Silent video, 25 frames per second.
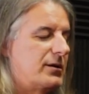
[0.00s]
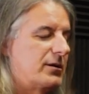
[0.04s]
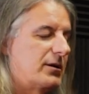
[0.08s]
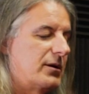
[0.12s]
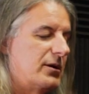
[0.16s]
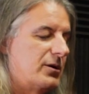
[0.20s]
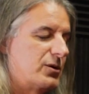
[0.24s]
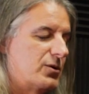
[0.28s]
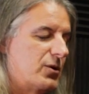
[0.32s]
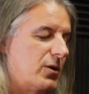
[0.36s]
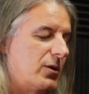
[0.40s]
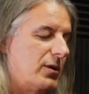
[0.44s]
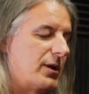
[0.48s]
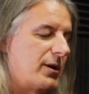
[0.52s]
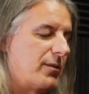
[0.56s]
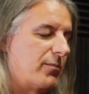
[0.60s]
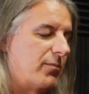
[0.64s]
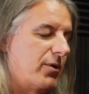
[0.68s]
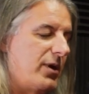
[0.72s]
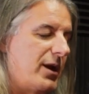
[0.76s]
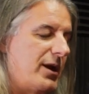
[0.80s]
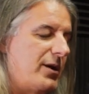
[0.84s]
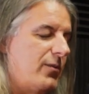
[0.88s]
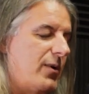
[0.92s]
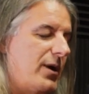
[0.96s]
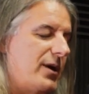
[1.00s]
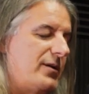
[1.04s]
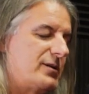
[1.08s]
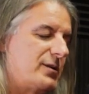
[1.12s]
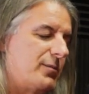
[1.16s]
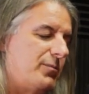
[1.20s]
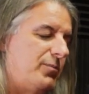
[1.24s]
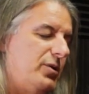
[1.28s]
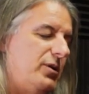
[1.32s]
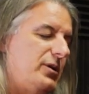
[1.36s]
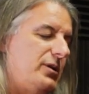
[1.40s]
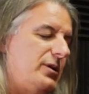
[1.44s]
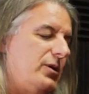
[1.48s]
controlling brainwaves
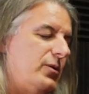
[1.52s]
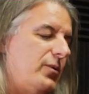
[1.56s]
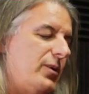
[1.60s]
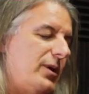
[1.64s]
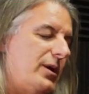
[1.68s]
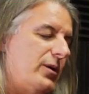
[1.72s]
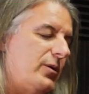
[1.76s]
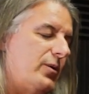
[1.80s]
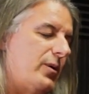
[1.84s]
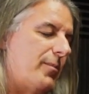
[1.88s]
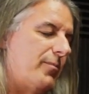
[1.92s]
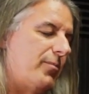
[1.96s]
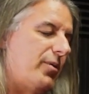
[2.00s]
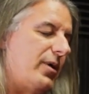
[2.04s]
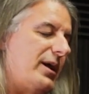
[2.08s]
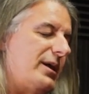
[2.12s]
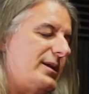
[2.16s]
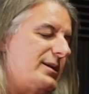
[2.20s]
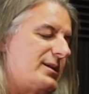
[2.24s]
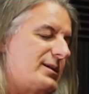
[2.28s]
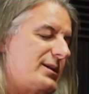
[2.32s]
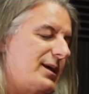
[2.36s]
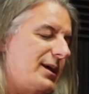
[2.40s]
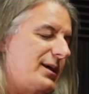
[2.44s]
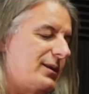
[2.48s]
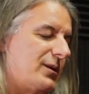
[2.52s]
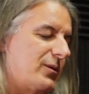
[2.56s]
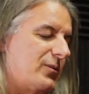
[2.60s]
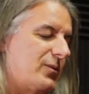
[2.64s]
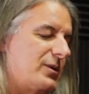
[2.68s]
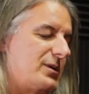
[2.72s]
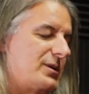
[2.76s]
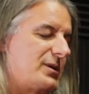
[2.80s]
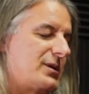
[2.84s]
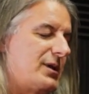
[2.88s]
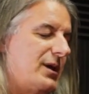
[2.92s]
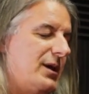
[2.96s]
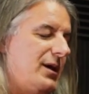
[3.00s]
and put you into a brain state that
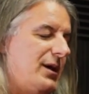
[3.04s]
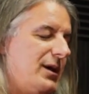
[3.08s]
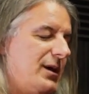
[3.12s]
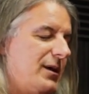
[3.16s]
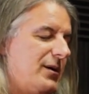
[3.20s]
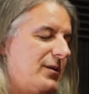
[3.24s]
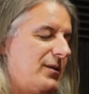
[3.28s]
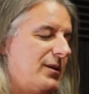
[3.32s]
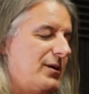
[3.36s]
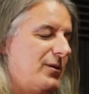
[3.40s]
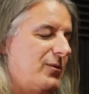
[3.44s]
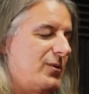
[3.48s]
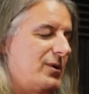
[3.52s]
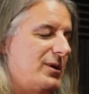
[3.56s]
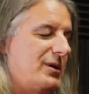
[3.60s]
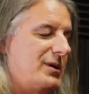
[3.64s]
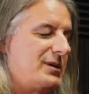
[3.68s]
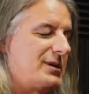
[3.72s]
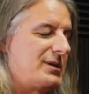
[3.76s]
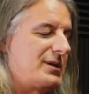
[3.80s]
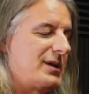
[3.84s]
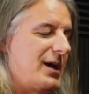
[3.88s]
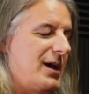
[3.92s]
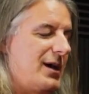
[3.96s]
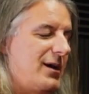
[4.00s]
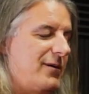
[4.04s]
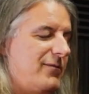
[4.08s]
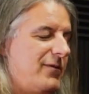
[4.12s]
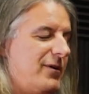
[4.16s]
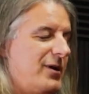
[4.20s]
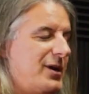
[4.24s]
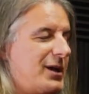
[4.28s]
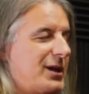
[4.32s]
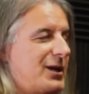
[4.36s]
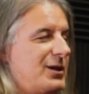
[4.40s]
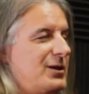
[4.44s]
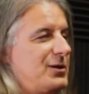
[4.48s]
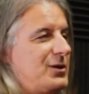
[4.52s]
was that was uh,
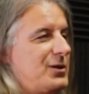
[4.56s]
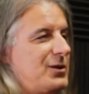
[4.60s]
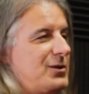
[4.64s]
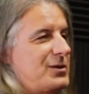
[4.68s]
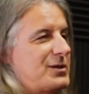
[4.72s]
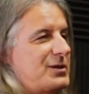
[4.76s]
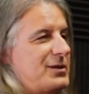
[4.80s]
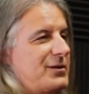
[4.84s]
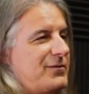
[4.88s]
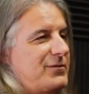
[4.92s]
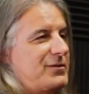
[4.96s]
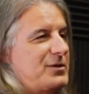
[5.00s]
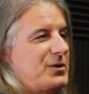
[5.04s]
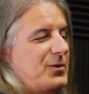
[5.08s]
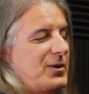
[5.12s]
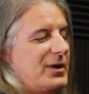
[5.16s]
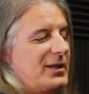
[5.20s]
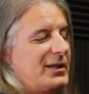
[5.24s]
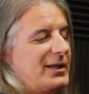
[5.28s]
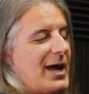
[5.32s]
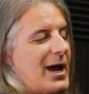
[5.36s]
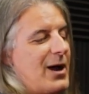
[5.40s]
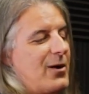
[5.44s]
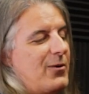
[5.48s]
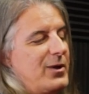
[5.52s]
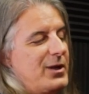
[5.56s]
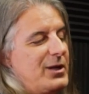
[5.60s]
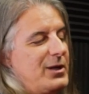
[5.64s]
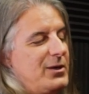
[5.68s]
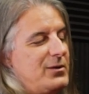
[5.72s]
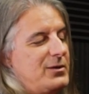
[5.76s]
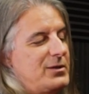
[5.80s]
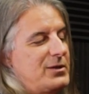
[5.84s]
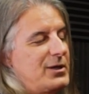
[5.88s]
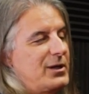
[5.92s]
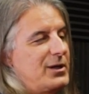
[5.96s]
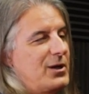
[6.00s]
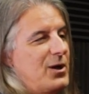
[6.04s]
very conducive to allowing you
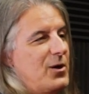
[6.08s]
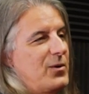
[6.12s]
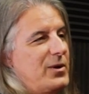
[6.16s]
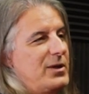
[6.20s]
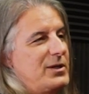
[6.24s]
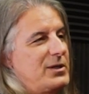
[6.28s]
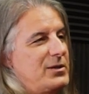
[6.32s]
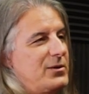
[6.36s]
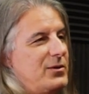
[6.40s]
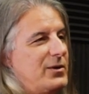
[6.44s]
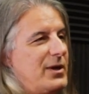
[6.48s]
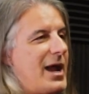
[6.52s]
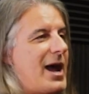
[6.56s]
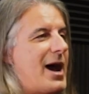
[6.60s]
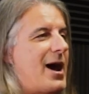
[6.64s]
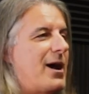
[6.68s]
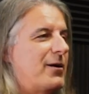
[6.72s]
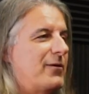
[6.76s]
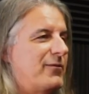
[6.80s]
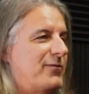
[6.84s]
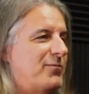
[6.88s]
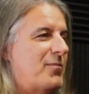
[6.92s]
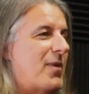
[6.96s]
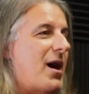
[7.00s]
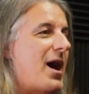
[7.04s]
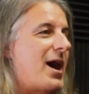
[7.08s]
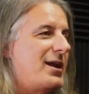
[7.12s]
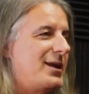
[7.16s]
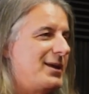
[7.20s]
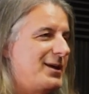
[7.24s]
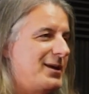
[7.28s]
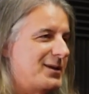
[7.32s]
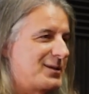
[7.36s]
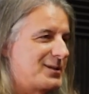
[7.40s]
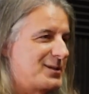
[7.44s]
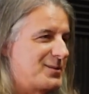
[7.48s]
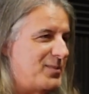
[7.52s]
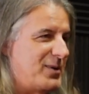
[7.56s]
to go into an out of body
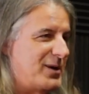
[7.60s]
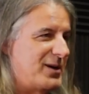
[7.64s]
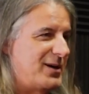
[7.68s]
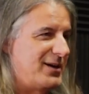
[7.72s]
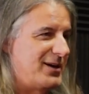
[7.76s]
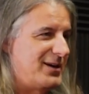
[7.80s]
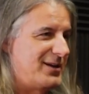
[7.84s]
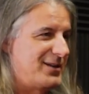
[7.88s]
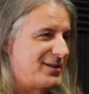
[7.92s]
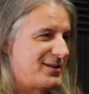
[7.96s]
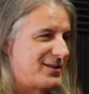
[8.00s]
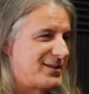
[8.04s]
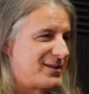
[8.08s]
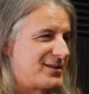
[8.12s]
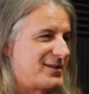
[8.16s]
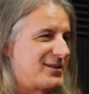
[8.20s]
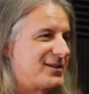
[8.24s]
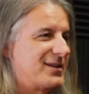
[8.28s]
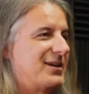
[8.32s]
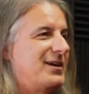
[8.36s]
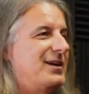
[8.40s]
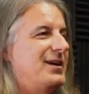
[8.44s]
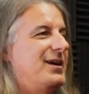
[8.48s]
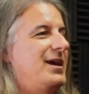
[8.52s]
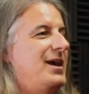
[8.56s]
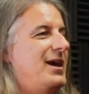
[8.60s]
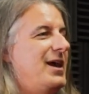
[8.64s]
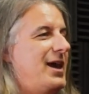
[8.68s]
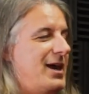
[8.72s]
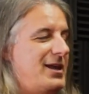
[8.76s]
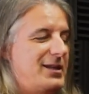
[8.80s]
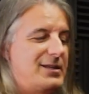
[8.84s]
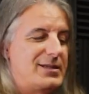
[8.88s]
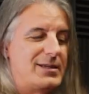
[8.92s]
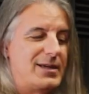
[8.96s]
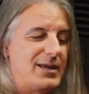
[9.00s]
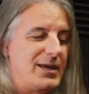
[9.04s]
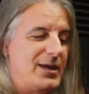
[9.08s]
experience. Oh wow!
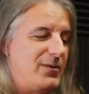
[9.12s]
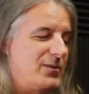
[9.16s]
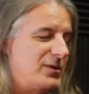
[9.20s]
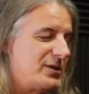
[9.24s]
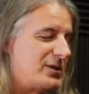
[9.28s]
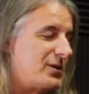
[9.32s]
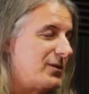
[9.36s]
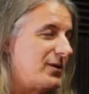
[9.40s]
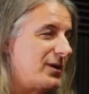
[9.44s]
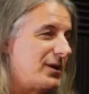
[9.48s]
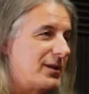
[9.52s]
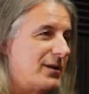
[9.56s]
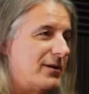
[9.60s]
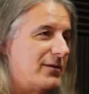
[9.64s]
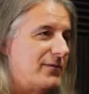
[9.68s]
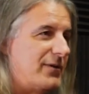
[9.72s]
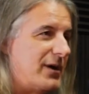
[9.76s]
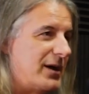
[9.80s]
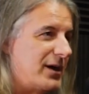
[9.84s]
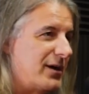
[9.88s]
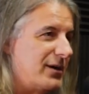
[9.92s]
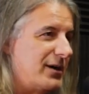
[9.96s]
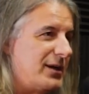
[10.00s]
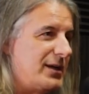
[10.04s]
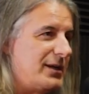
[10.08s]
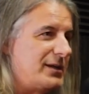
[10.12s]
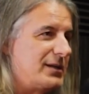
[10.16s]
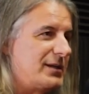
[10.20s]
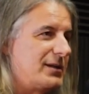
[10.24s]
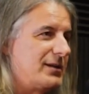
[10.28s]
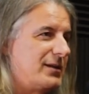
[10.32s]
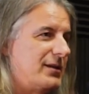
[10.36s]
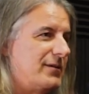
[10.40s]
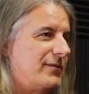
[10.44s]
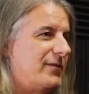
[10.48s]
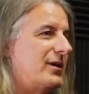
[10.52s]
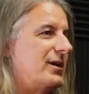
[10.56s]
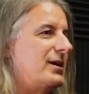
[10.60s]
And so he was doing the very
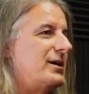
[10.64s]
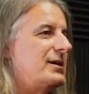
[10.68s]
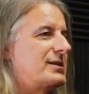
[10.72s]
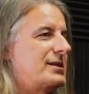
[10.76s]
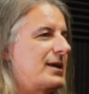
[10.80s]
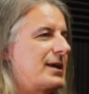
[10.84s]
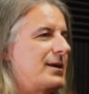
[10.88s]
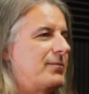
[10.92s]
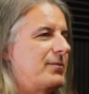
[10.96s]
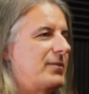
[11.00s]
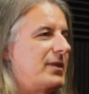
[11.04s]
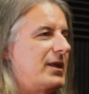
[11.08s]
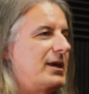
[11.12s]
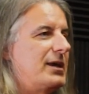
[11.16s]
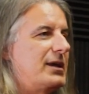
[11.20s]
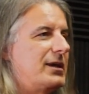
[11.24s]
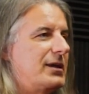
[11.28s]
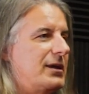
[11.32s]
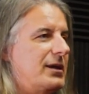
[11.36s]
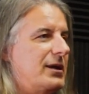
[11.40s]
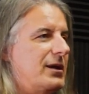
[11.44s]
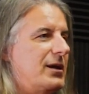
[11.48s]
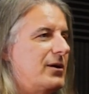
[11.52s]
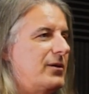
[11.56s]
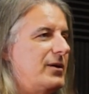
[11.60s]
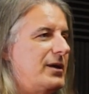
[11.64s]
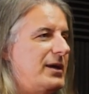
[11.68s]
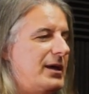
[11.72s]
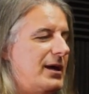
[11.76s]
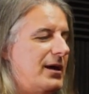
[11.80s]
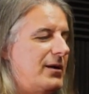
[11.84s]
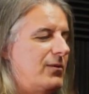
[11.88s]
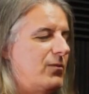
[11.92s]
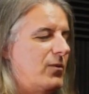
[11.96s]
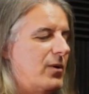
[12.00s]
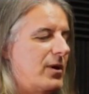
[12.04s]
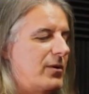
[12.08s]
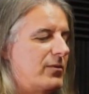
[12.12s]
the very same thing. You know, he
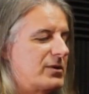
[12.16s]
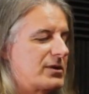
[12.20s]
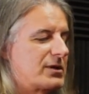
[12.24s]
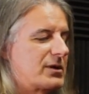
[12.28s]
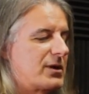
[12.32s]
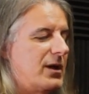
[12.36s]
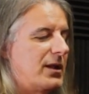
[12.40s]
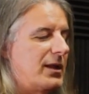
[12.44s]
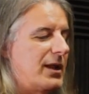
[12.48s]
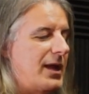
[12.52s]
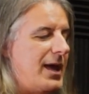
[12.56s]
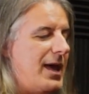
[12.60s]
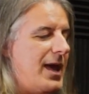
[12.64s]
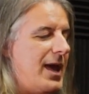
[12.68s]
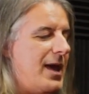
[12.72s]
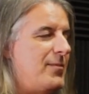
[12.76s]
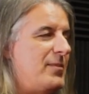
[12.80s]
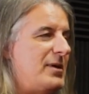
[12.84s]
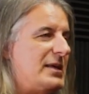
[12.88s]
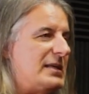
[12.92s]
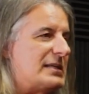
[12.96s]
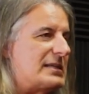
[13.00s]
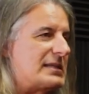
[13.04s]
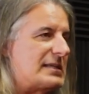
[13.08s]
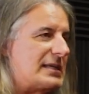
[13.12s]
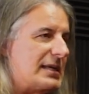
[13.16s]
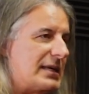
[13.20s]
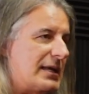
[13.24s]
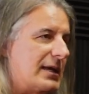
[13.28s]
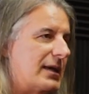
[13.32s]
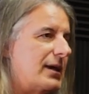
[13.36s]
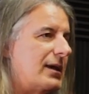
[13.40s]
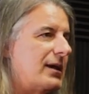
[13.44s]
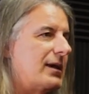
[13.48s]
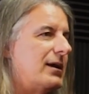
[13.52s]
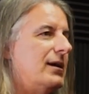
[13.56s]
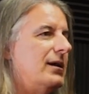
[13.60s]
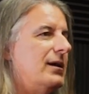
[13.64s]
had what was called a
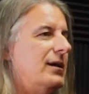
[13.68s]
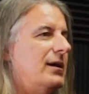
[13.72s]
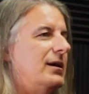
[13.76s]
Hemi-Sync